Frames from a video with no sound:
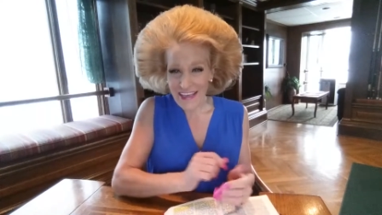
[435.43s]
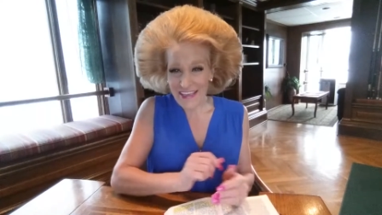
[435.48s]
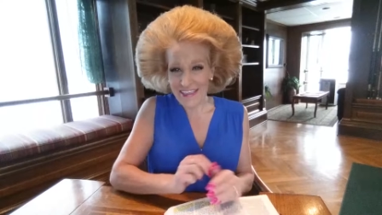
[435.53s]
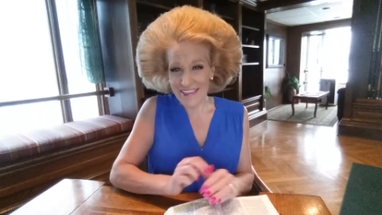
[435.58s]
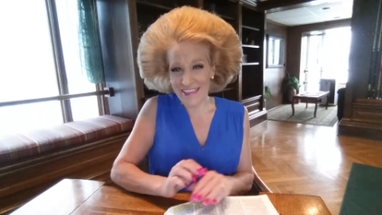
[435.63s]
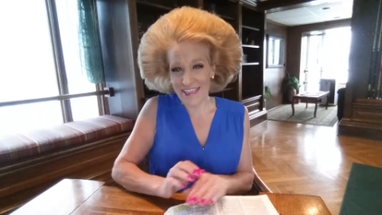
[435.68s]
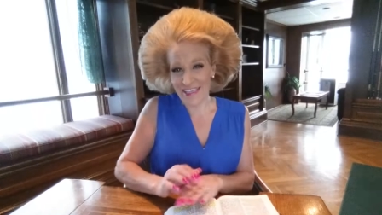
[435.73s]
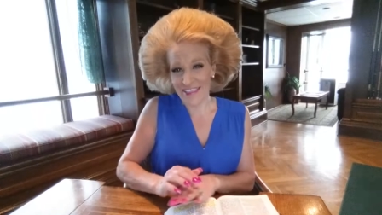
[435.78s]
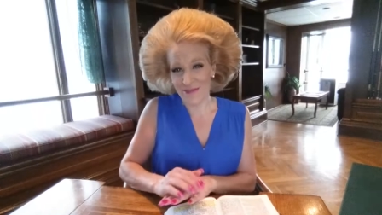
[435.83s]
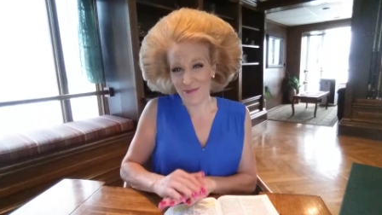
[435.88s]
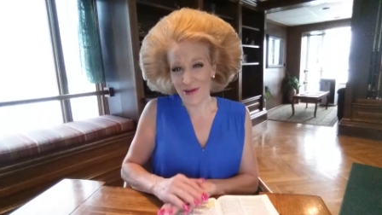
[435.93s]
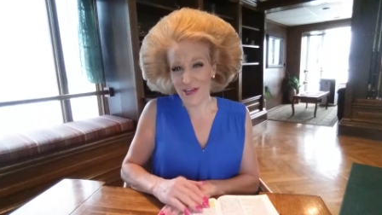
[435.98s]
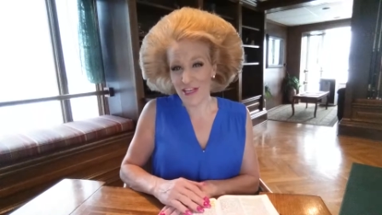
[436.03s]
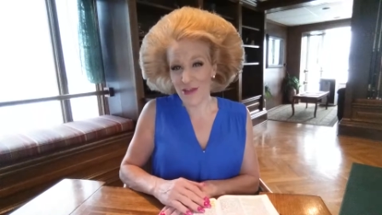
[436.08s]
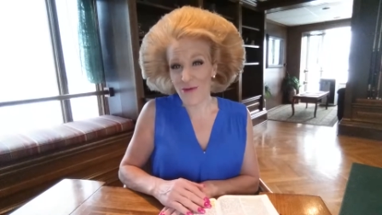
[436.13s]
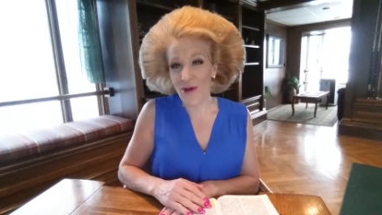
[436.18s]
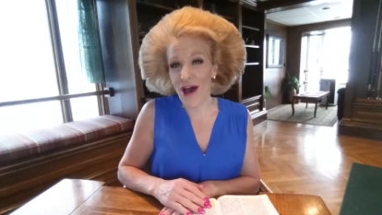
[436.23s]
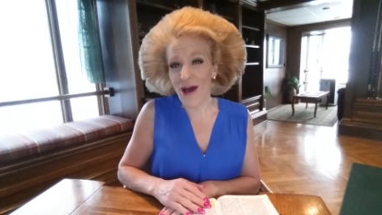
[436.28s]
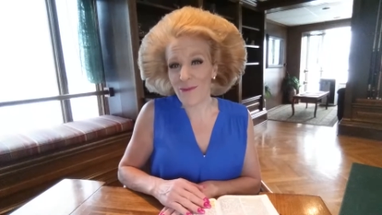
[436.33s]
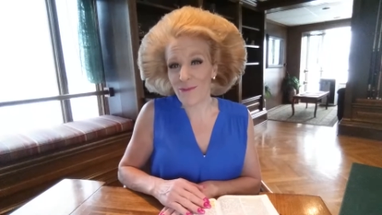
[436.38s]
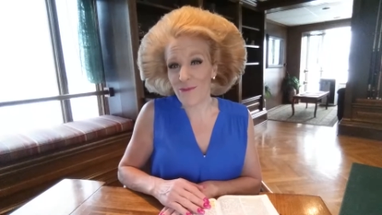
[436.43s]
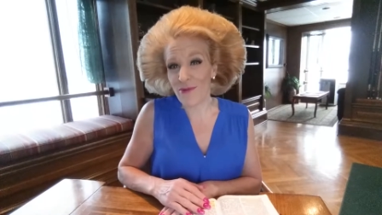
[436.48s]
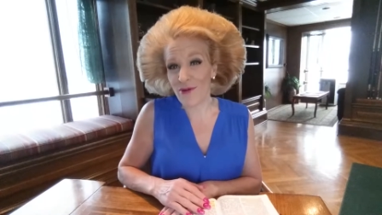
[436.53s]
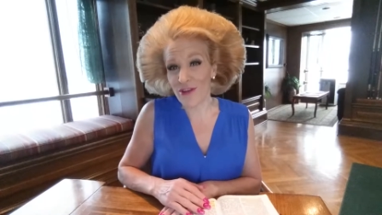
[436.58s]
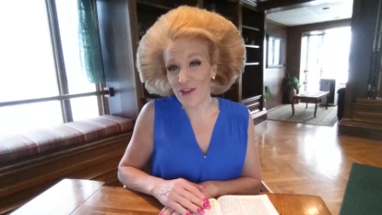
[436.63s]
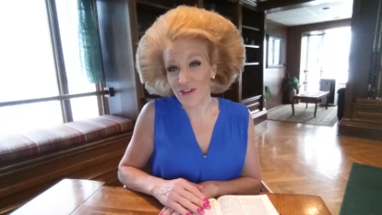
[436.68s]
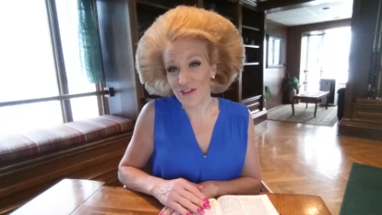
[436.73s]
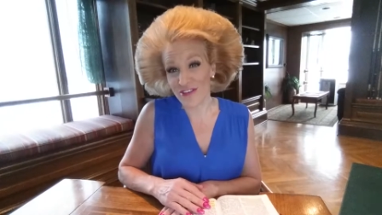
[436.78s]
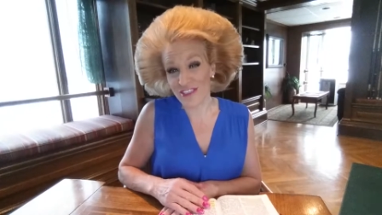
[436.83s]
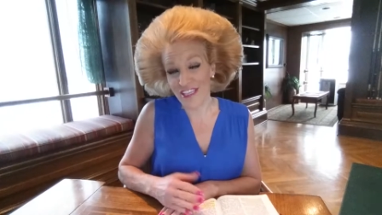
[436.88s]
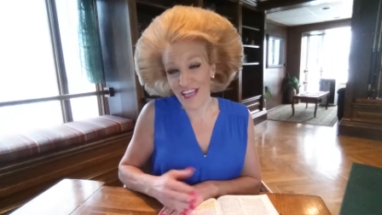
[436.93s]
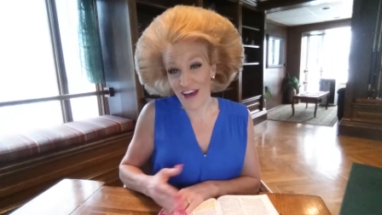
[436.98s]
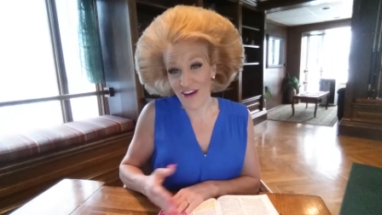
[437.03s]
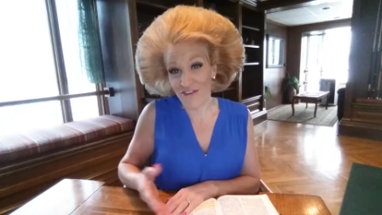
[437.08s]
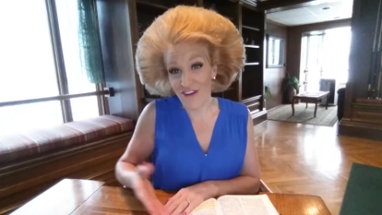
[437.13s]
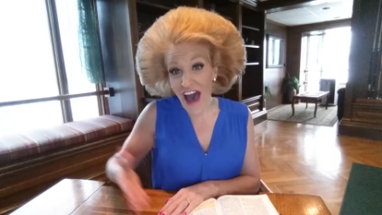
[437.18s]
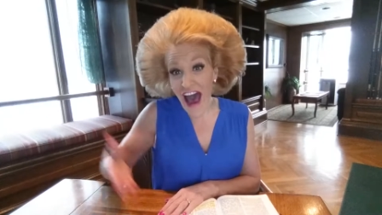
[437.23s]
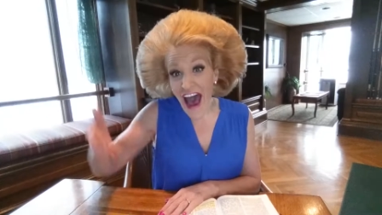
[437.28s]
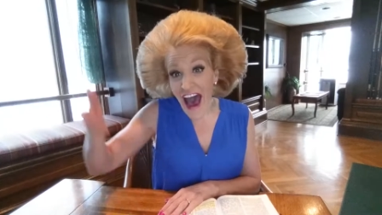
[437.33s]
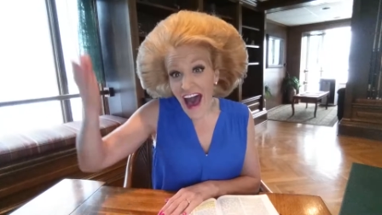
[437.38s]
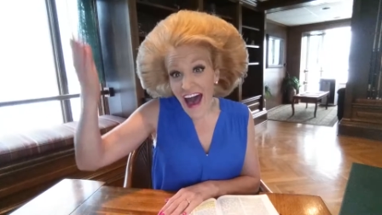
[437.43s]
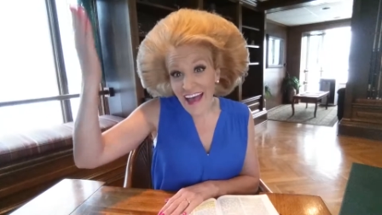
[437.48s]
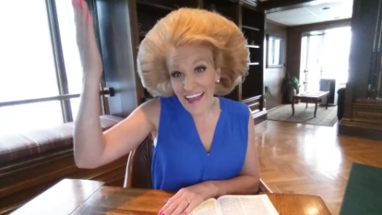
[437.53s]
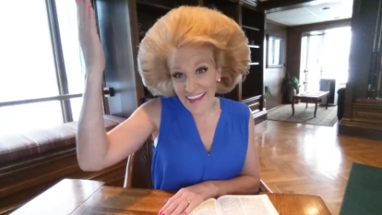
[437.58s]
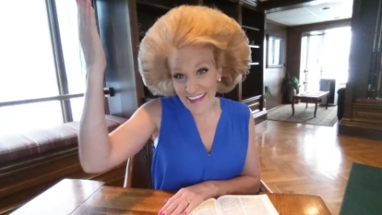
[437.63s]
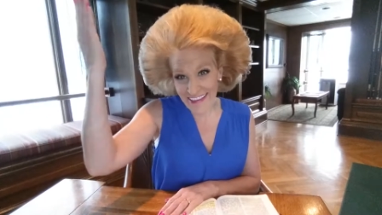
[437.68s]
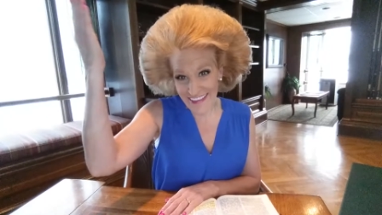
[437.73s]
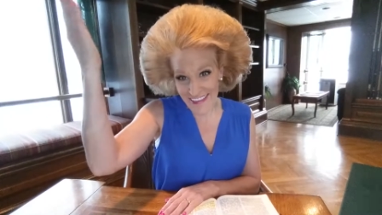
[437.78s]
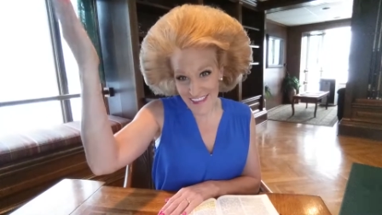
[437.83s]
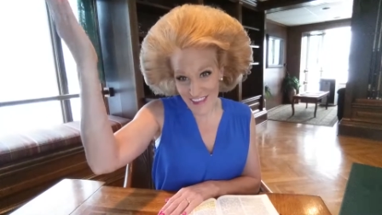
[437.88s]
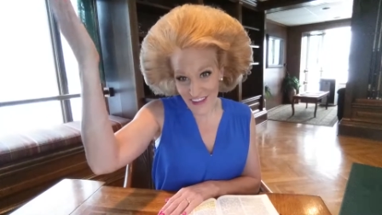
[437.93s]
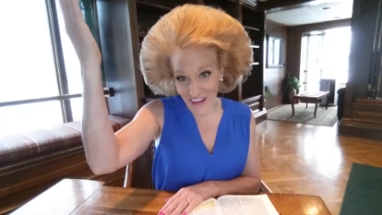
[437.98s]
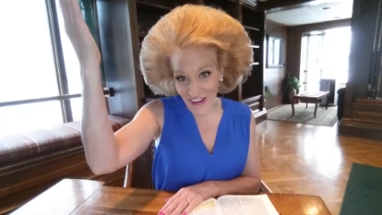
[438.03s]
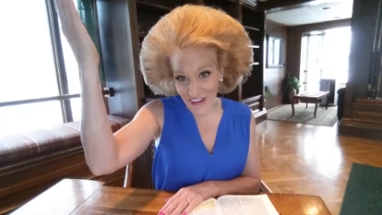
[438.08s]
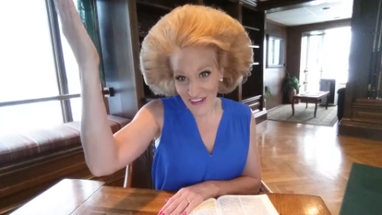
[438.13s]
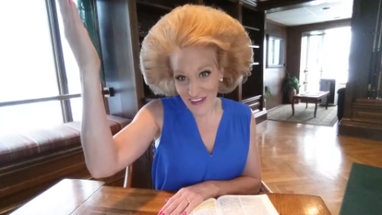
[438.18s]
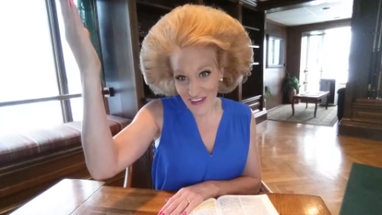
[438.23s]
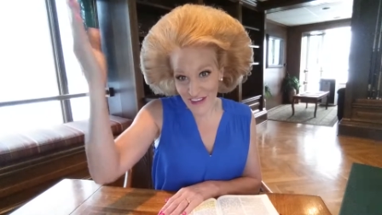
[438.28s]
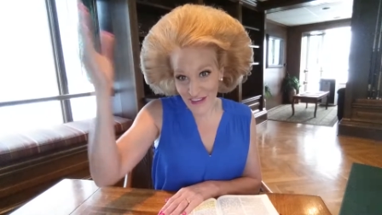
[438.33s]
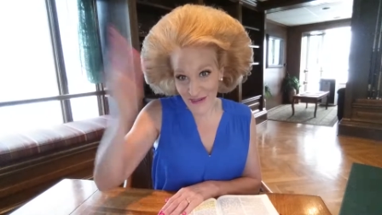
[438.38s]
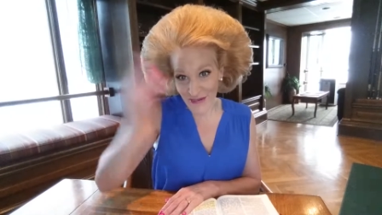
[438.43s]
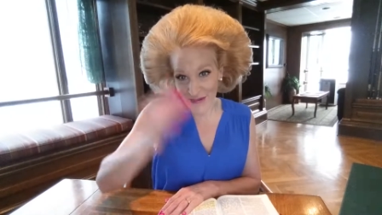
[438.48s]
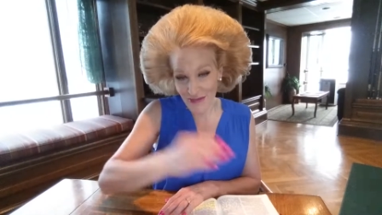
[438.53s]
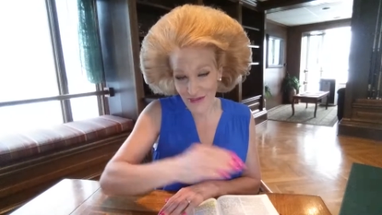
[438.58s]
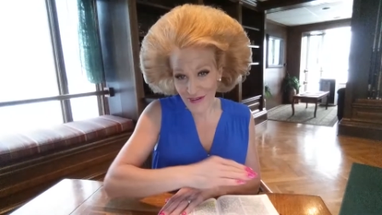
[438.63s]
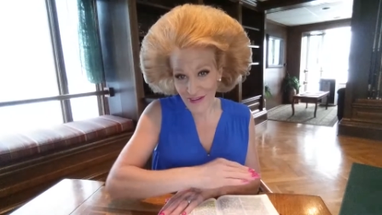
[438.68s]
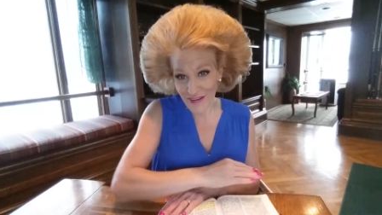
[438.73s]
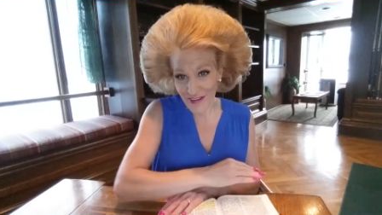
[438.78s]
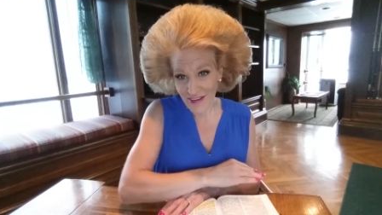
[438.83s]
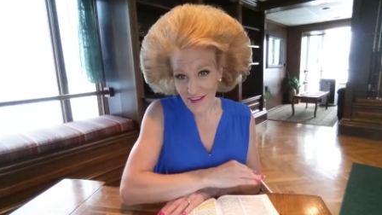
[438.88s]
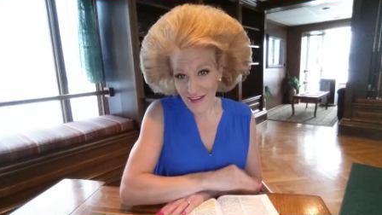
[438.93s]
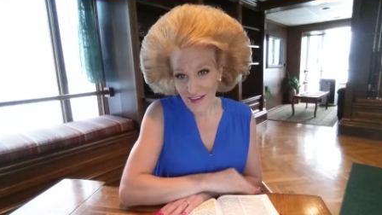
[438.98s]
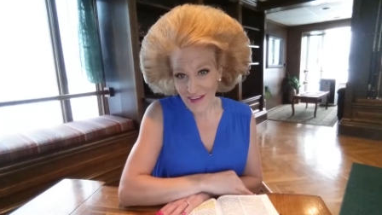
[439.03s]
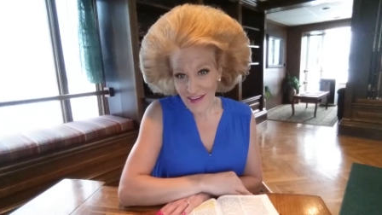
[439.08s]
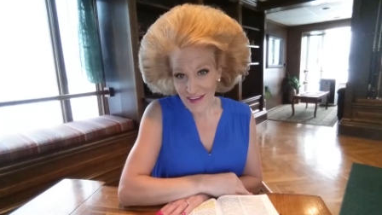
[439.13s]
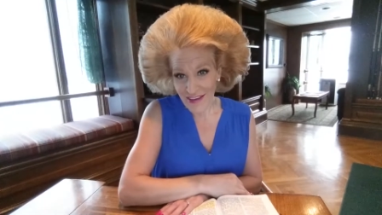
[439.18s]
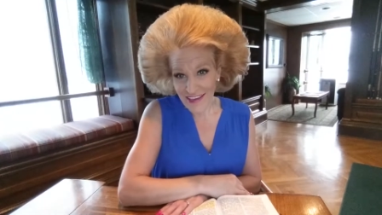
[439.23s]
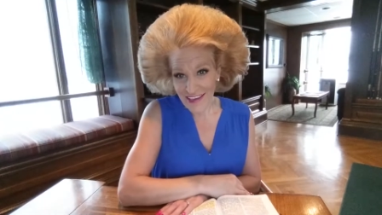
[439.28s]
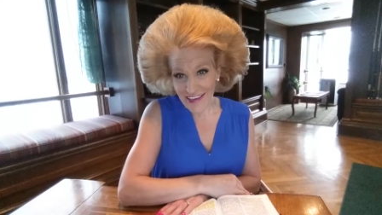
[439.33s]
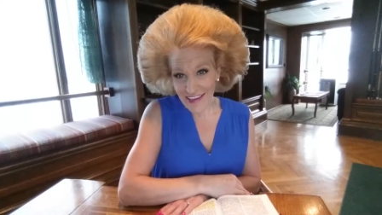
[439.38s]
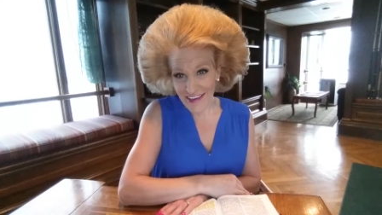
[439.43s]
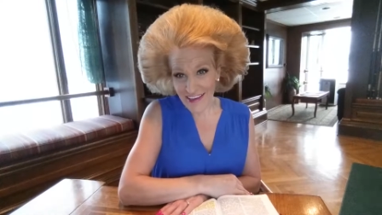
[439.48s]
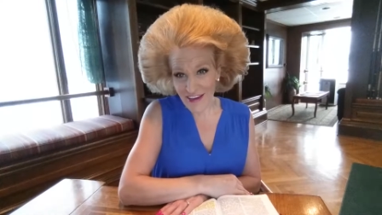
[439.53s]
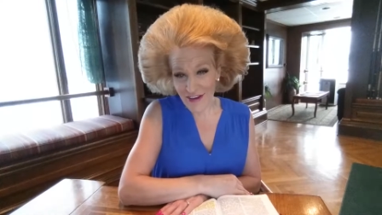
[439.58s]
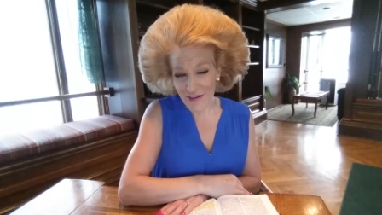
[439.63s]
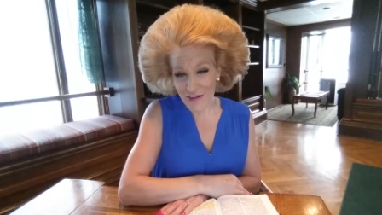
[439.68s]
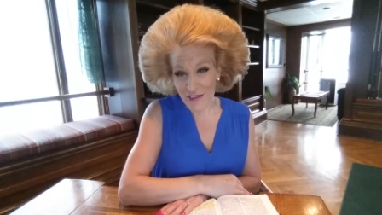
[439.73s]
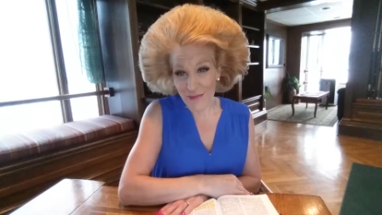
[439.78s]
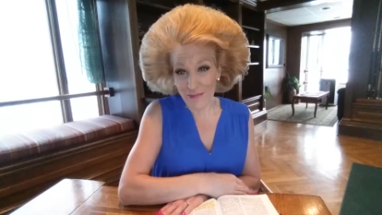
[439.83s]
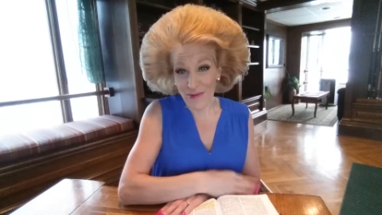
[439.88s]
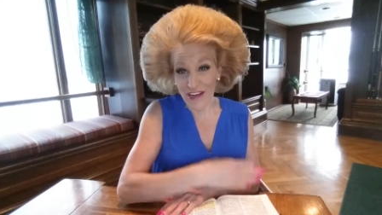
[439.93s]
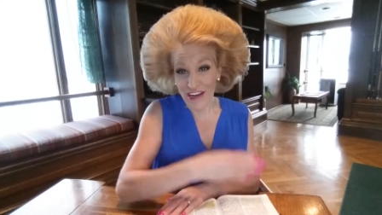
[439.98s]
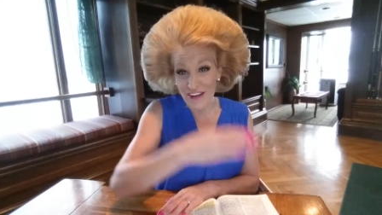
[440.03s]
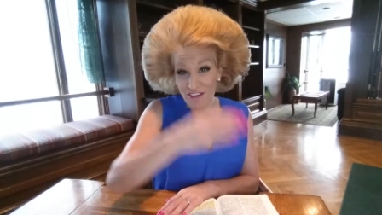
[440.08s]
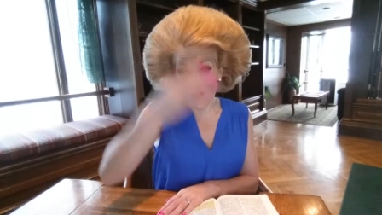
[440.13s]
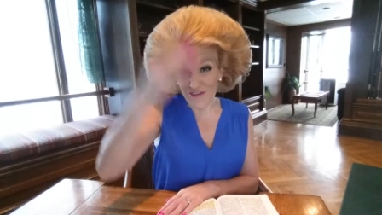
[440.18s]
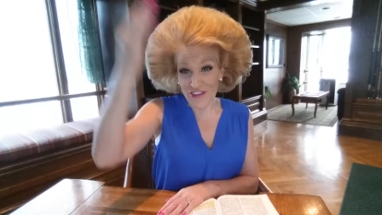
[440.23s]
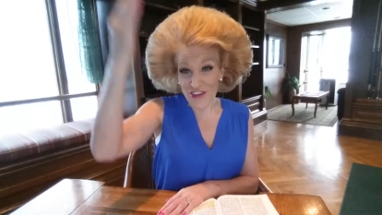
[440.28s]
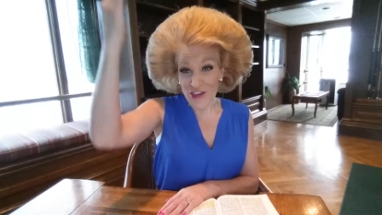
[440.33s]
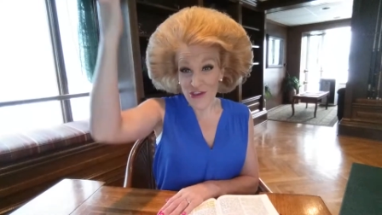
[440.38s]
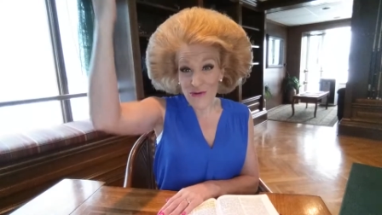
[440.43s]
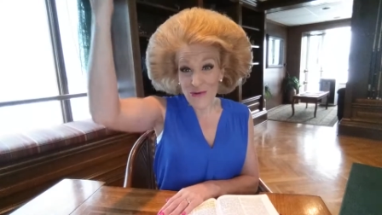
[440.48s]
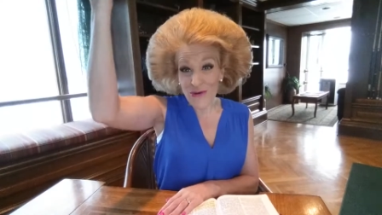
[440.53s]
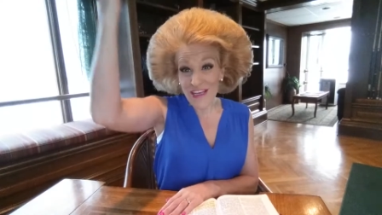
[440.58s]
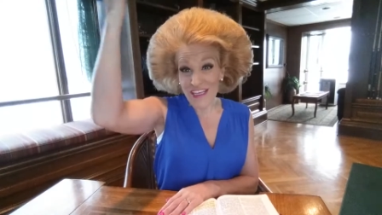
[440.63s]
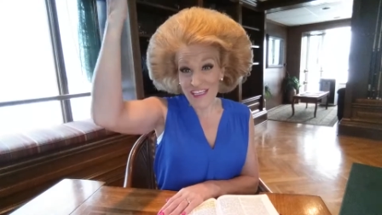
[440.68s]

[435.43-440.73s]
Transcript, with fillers: He says, when you humble yourself, I exalt you. He goes, but if you